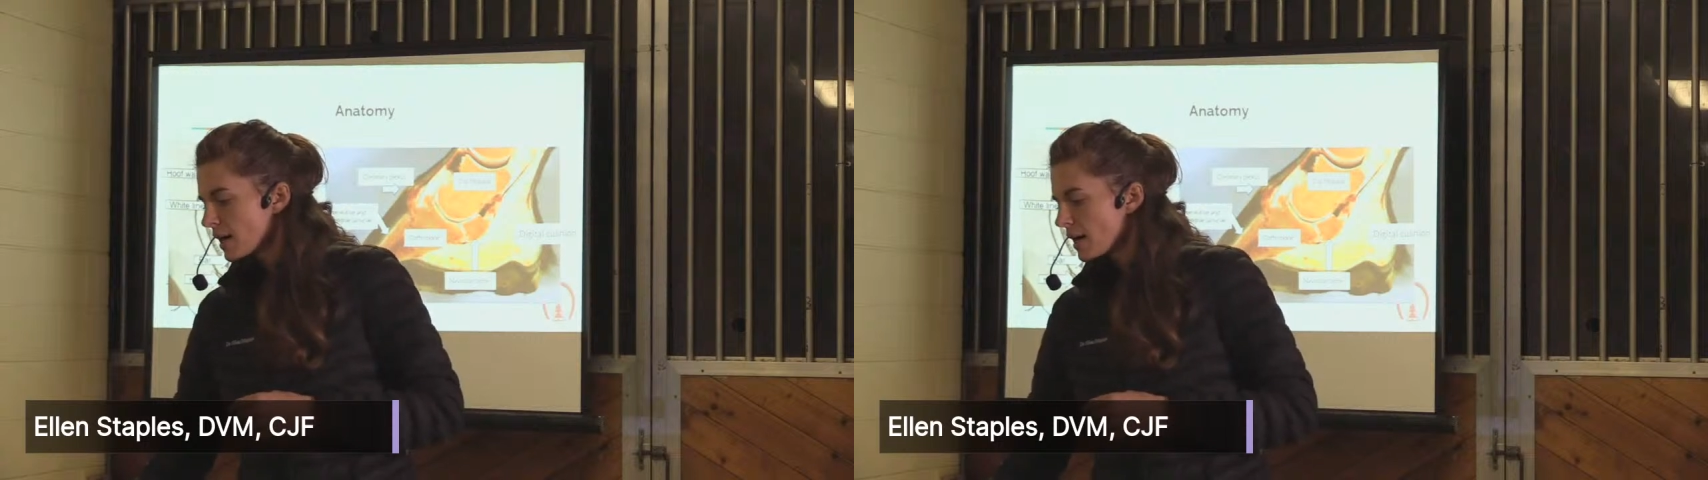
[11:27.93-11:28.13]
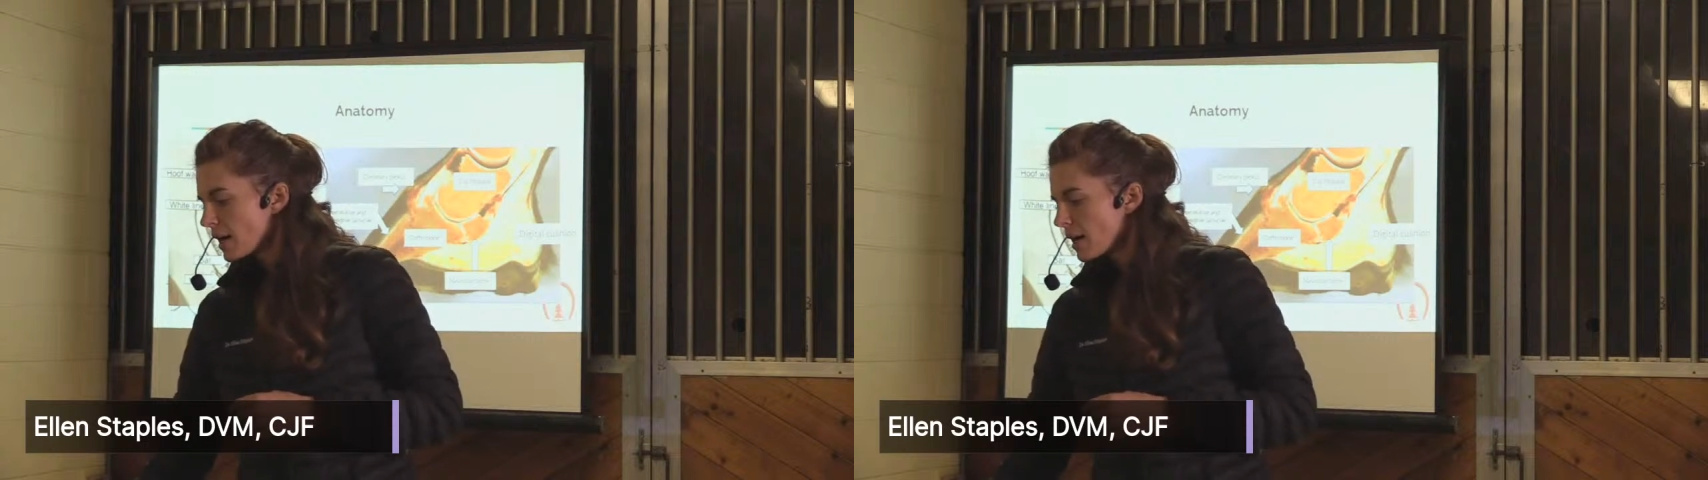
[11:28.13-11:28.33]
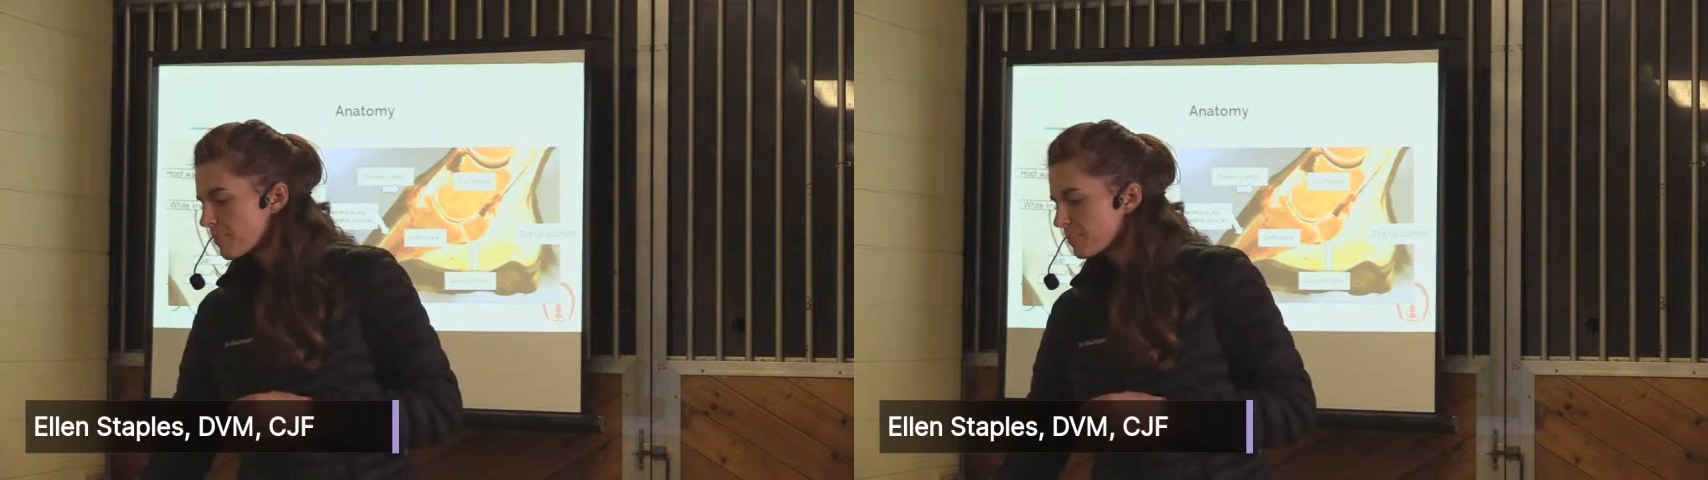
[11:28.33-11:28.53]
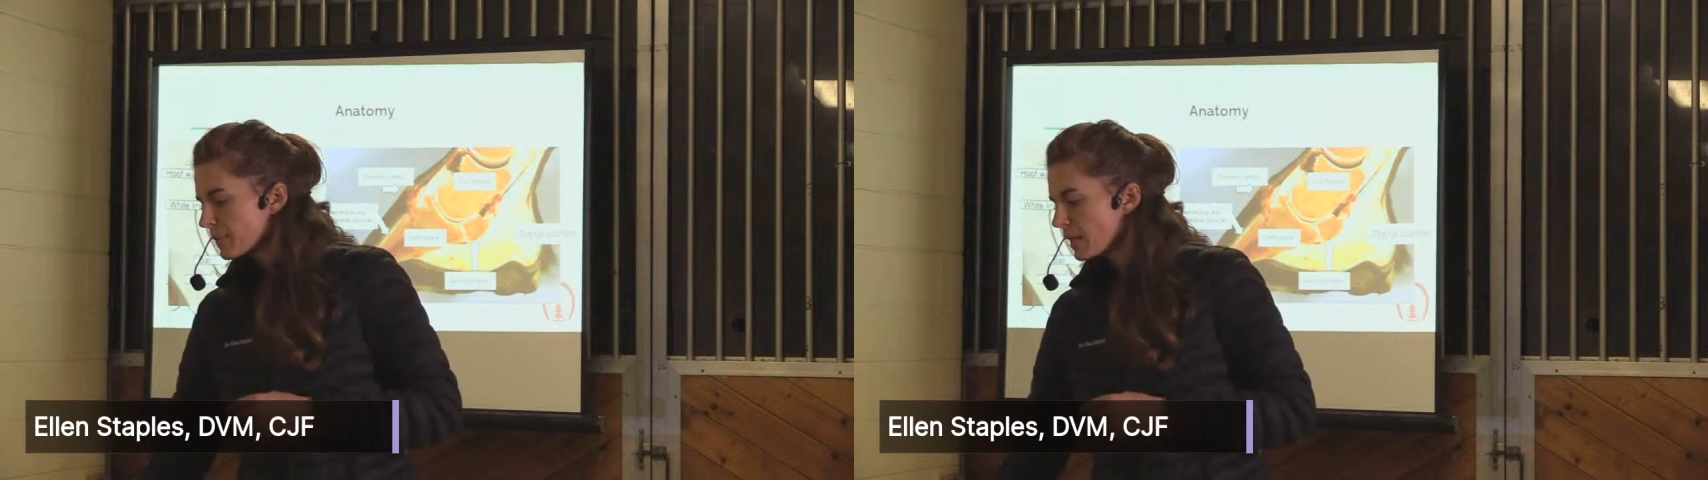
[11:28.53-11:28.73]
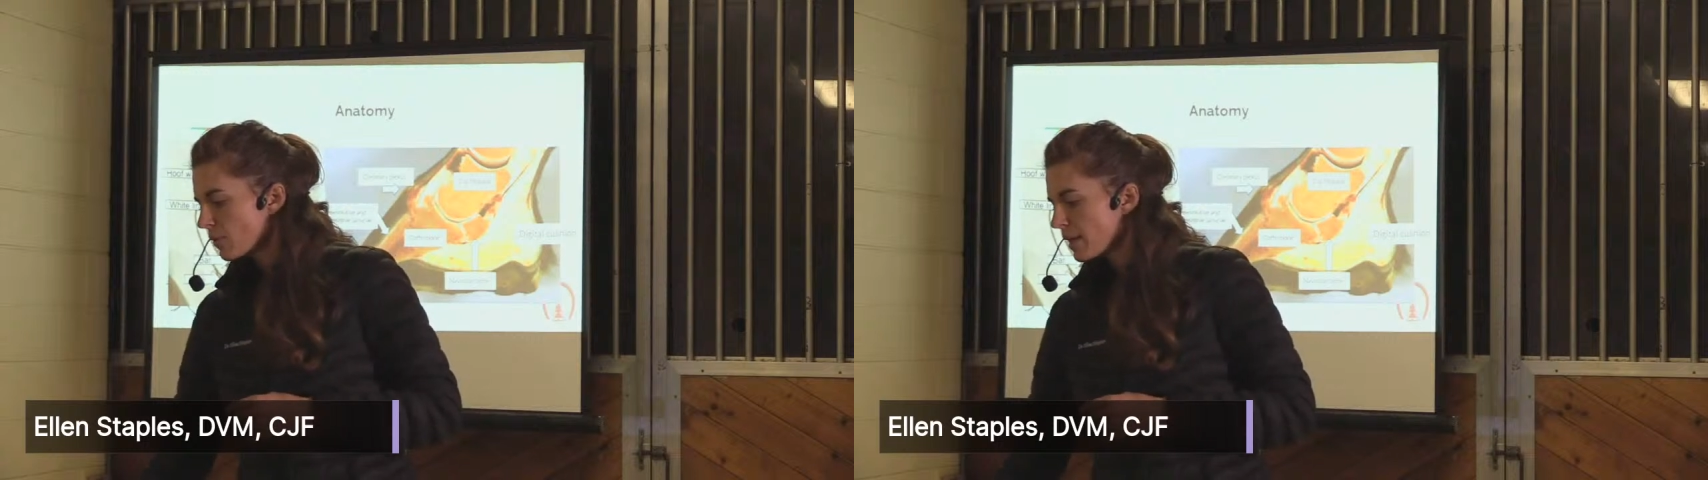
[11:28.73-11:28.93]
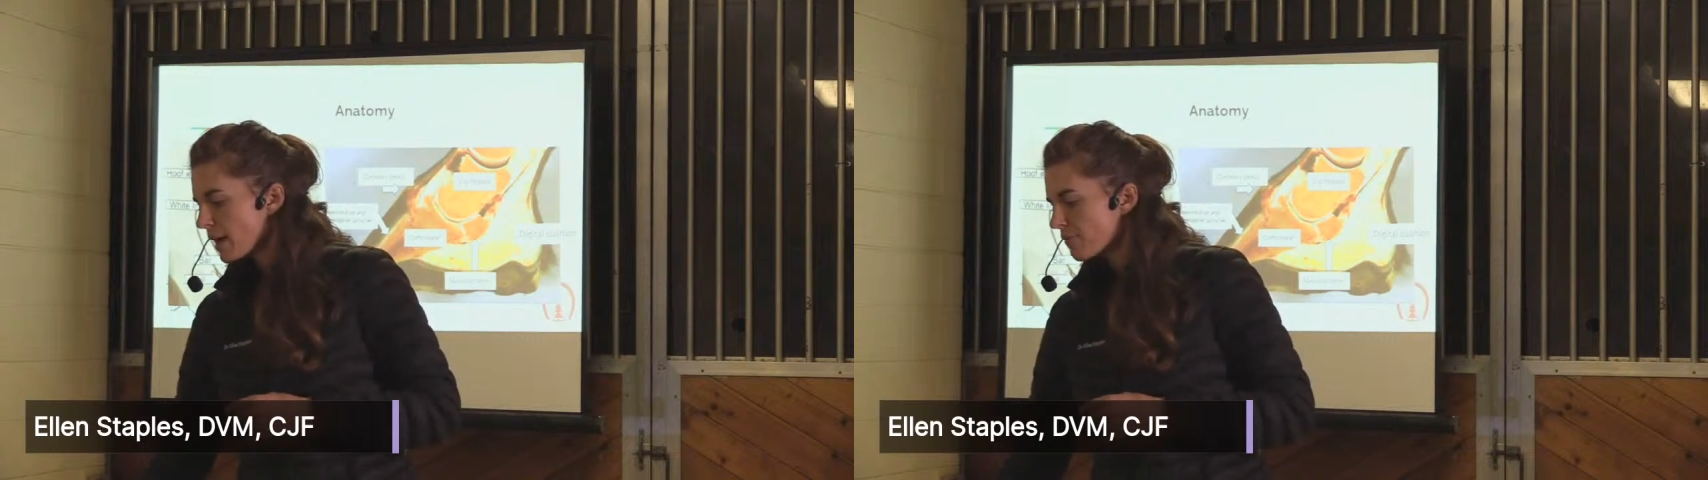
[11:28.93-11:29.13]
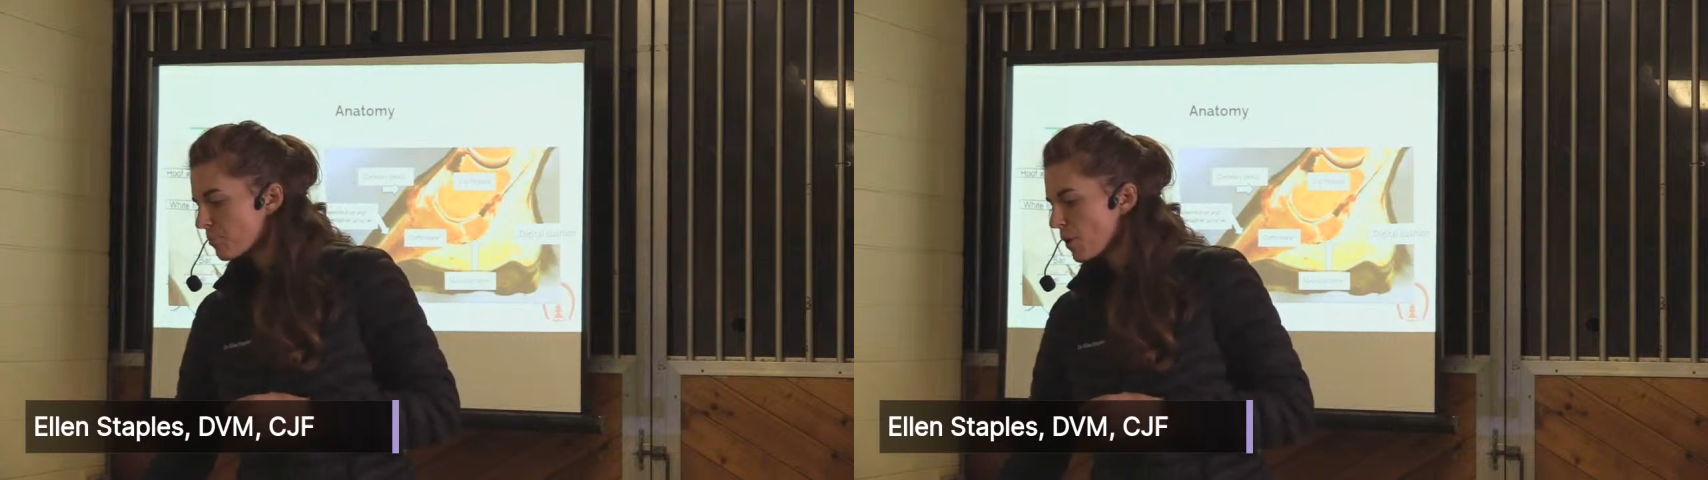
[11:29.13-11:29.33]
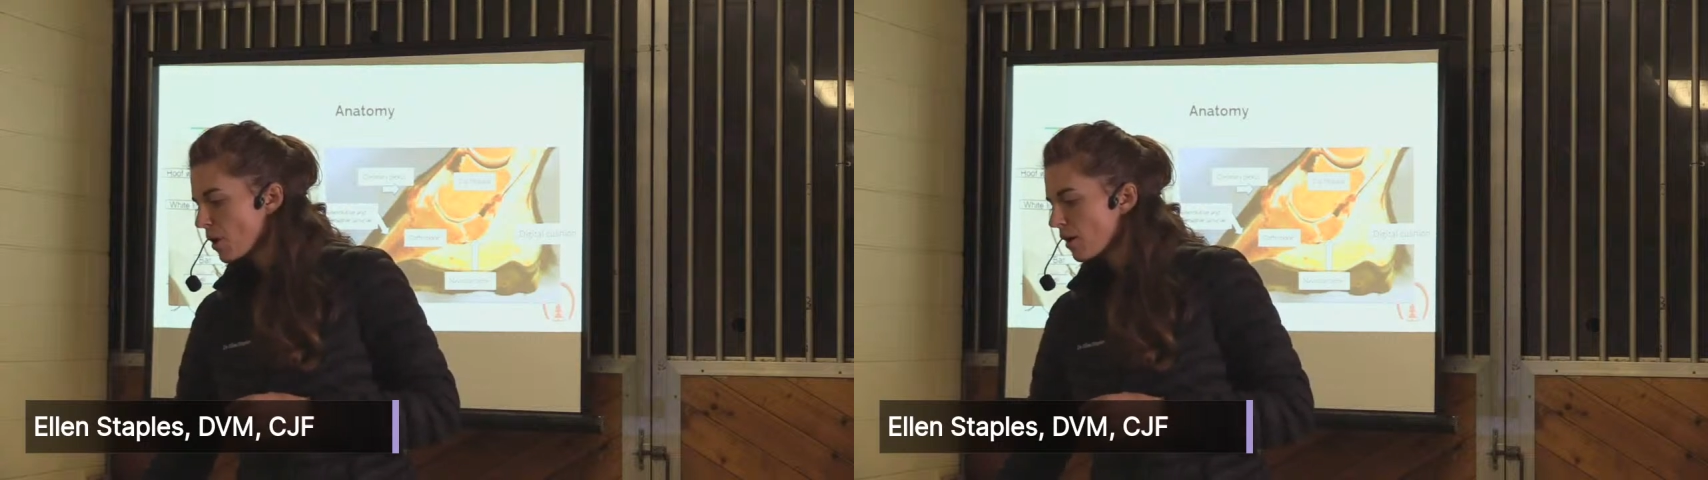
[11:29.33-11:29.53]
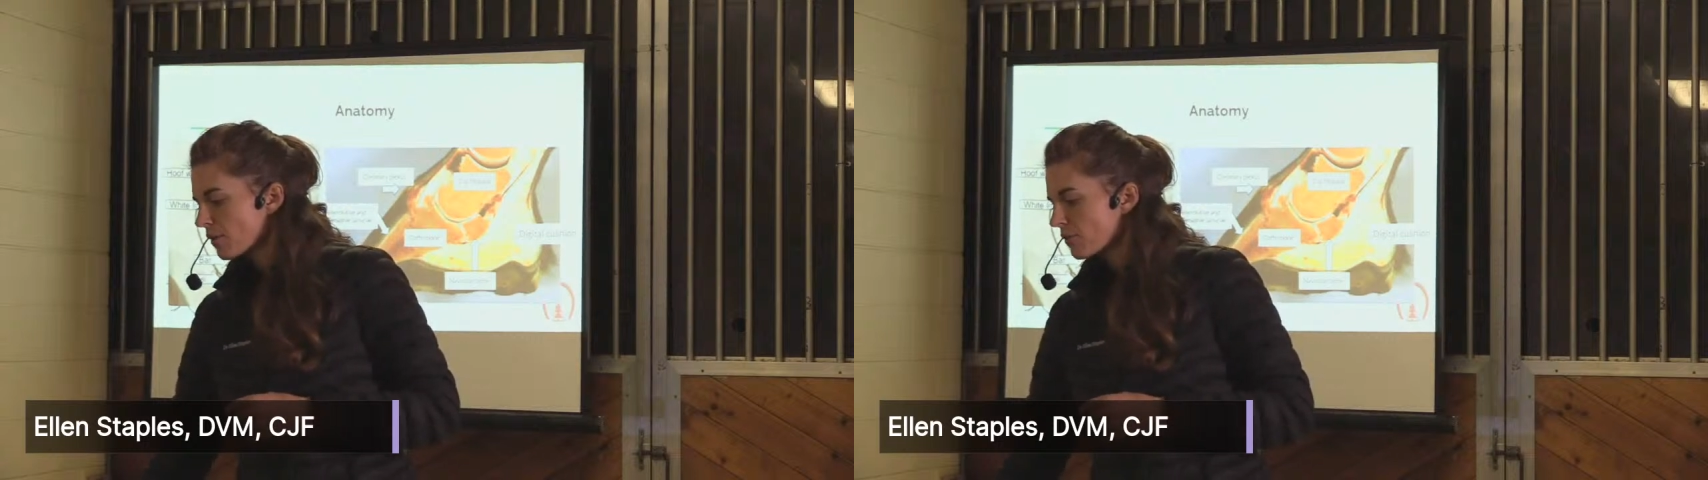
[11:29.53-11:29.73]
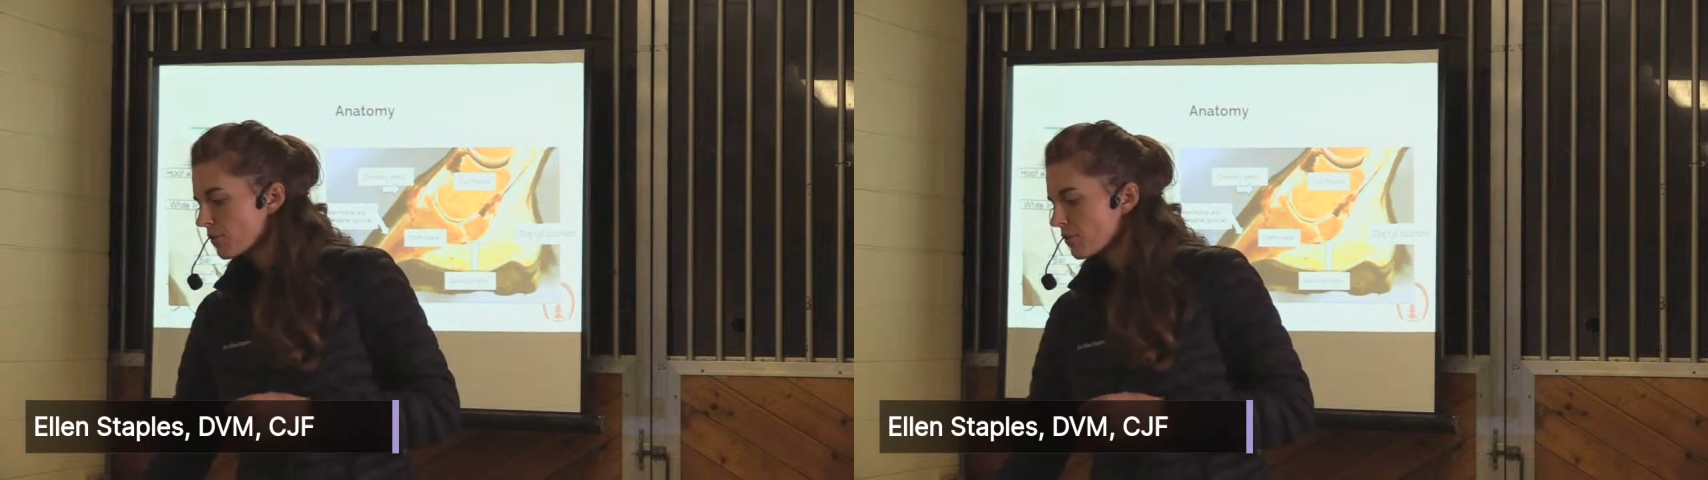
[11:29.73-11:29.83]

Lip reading: Here we have the bars,